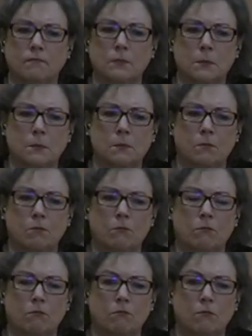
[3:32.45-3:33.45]

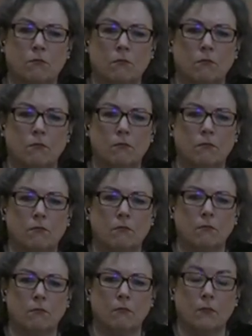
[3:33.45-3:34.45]
magnitude since
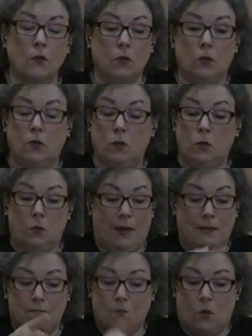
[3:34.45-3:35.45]
the Second World
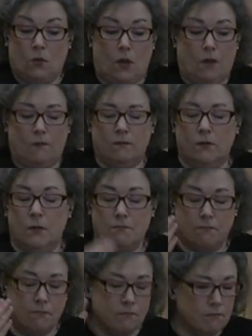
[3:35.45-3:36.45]
War, such
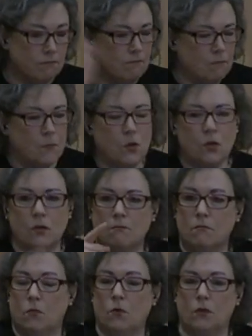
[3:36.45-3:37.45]
destructions and such
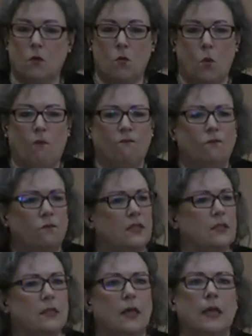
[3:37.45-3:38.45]
war
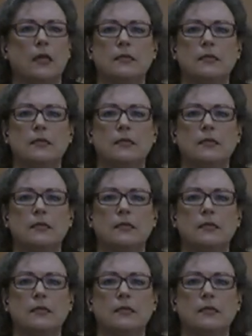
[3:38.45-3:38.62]
crimes.